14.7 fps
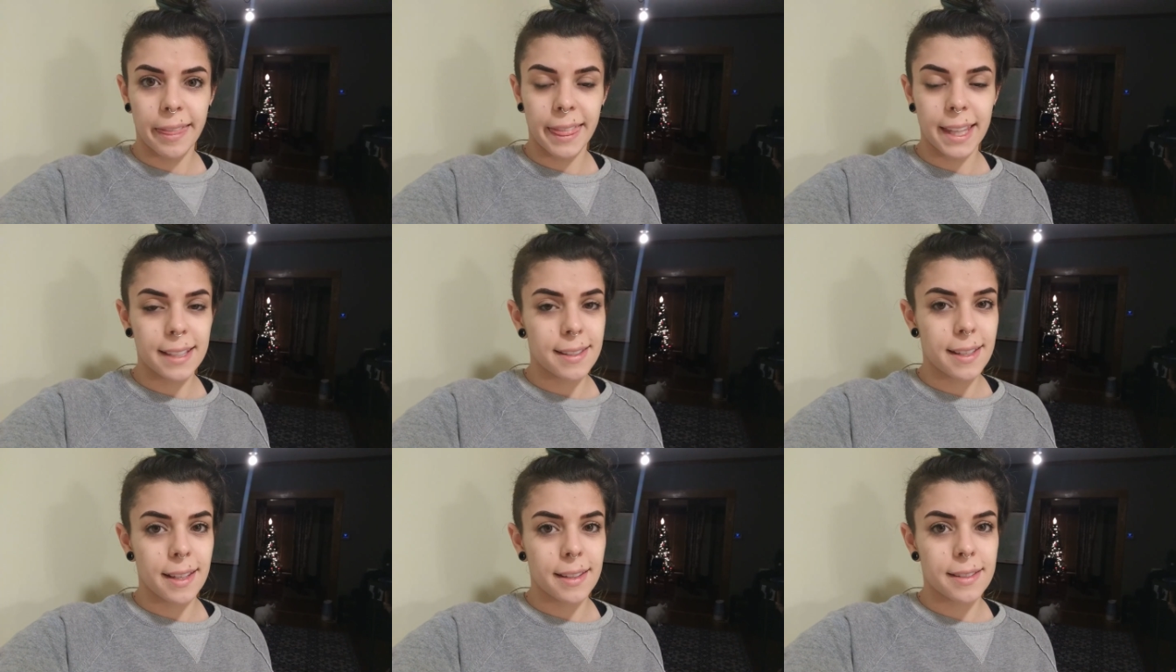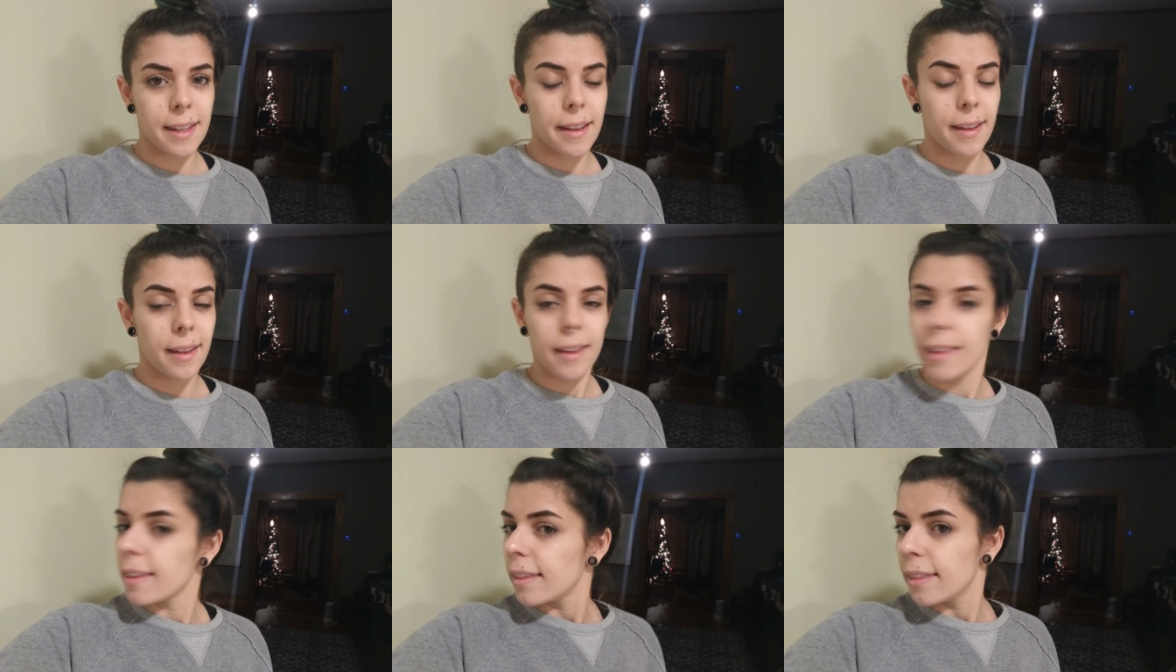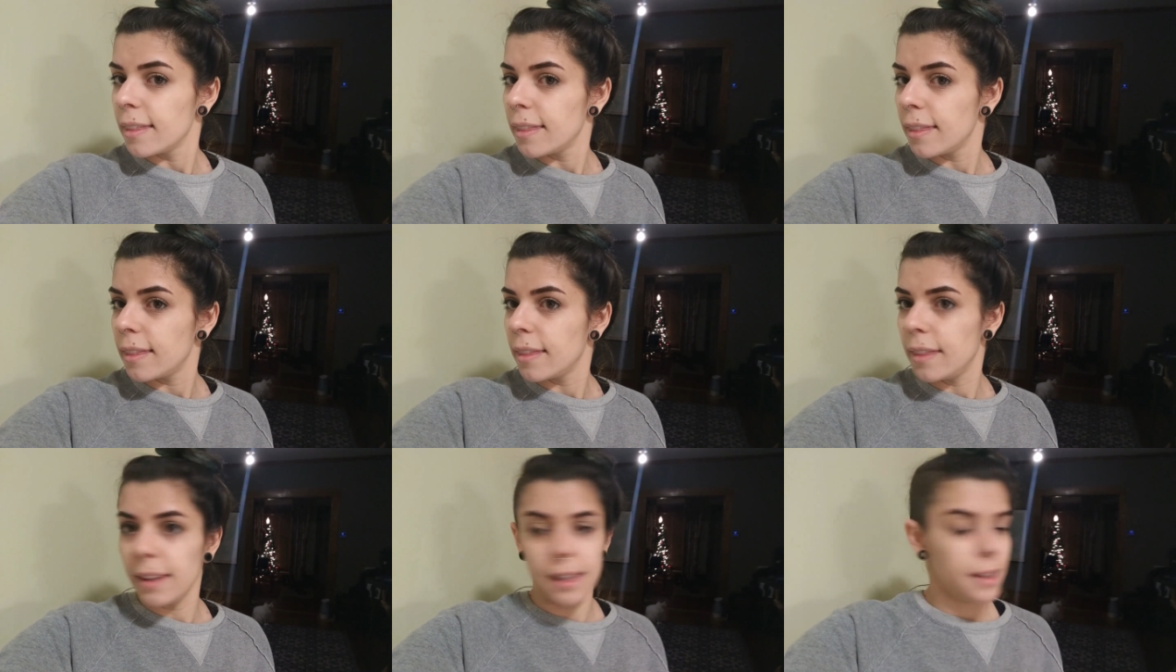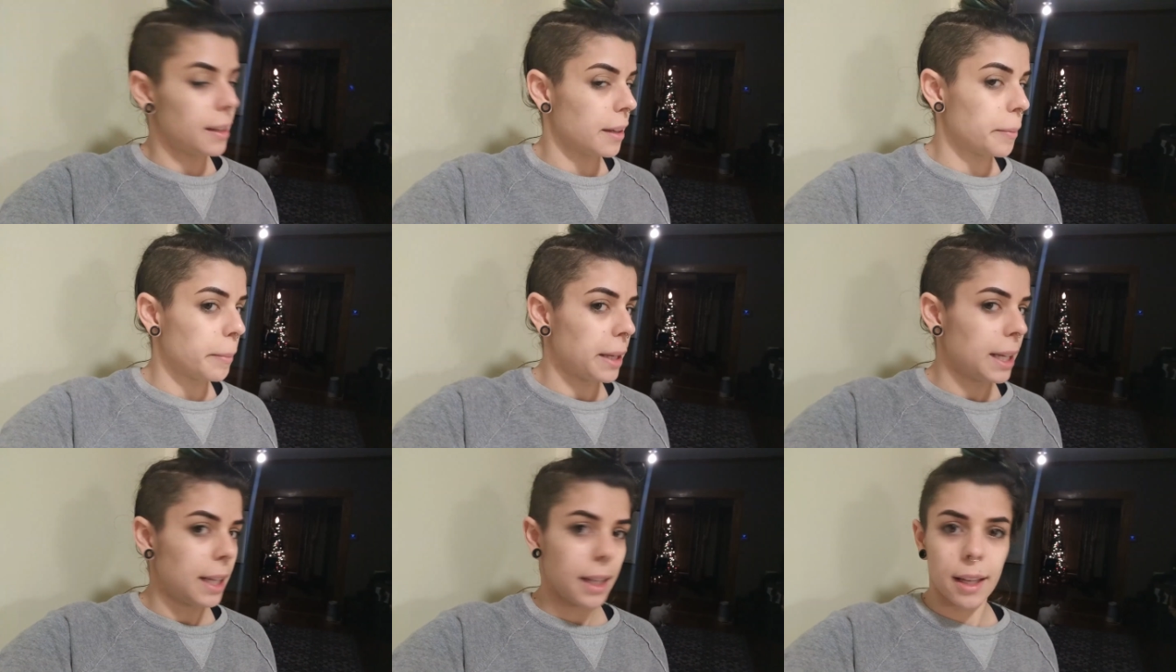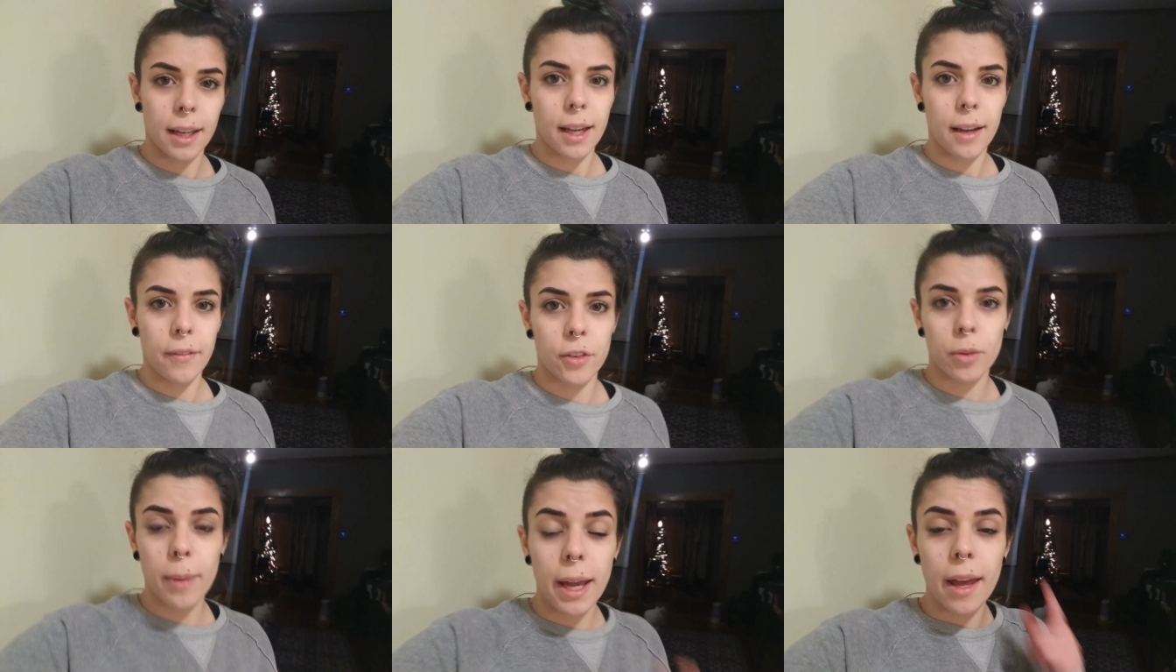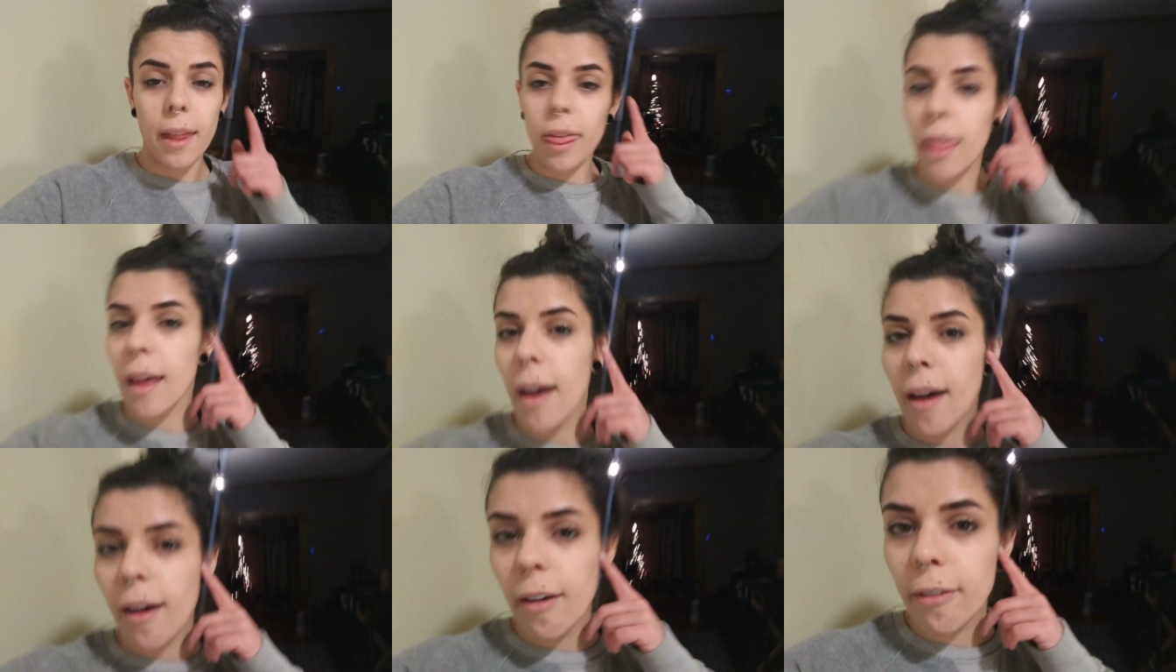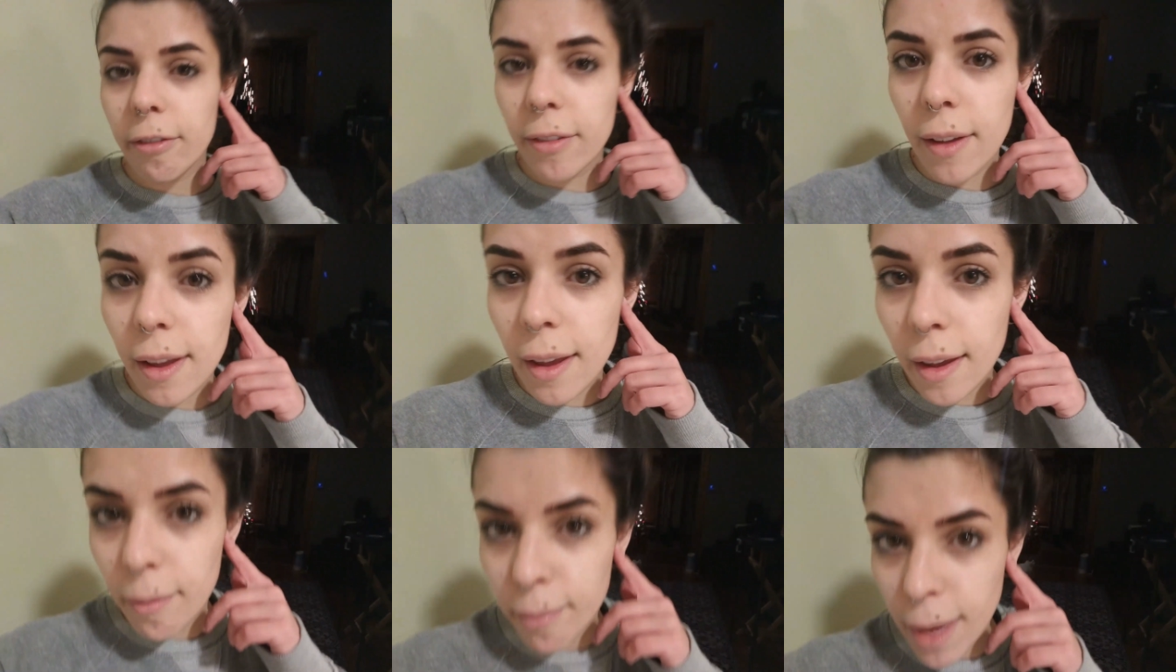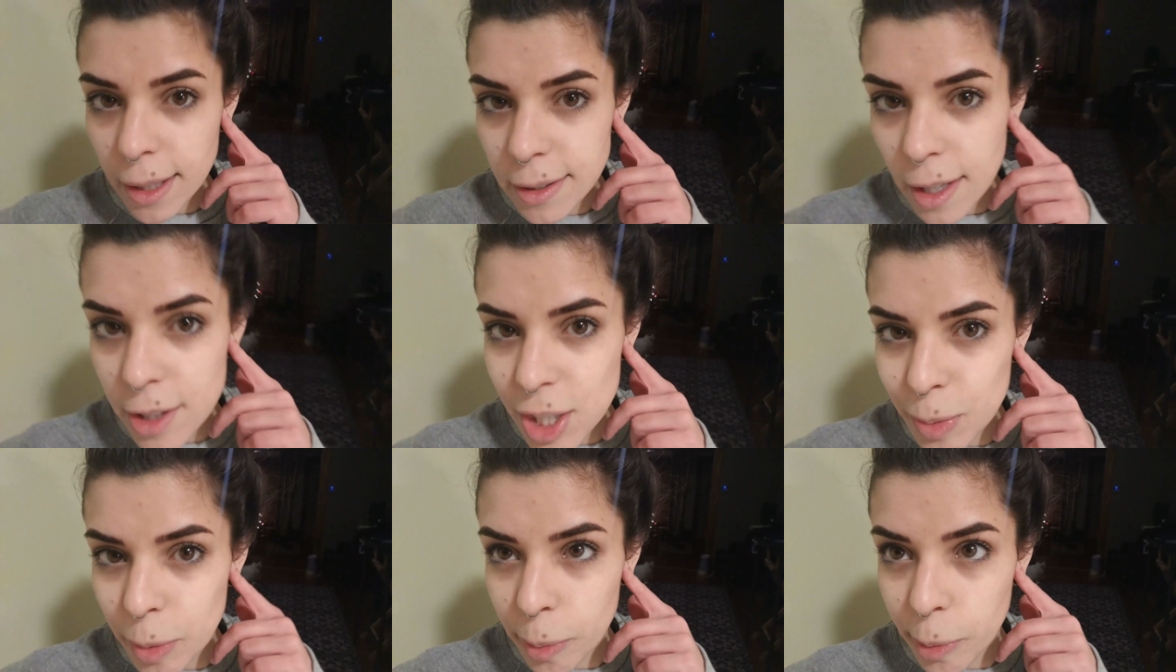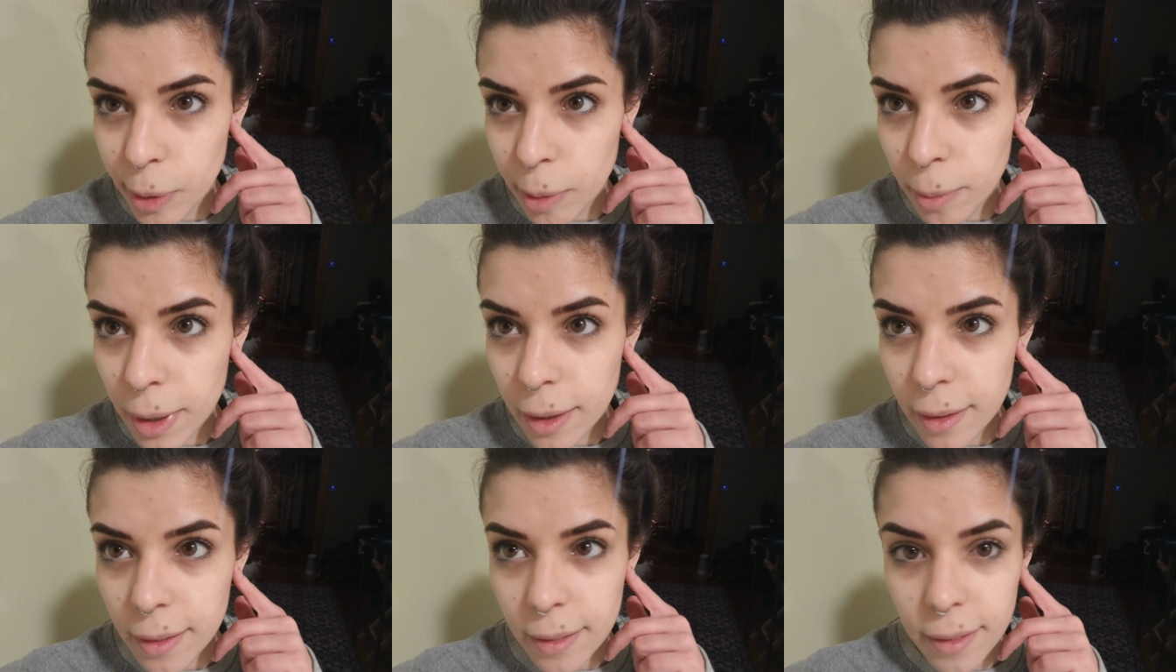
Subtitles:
This is the immediate aftermath of my touch-up appointment.